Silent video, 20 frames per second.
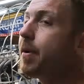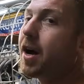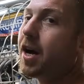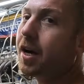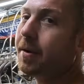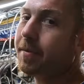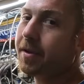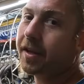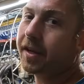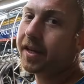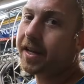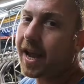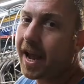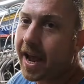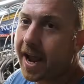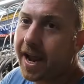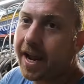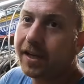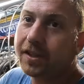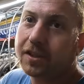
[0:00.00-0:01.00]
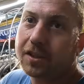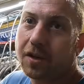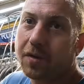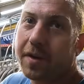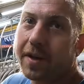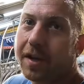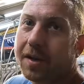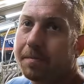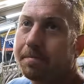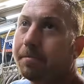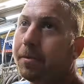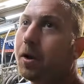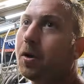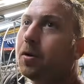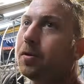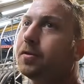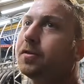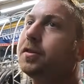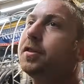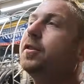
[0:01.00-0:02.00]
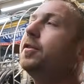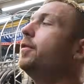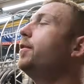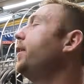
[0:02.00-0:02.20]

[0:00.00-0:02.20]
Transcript: bottom of the cage so it can bolt to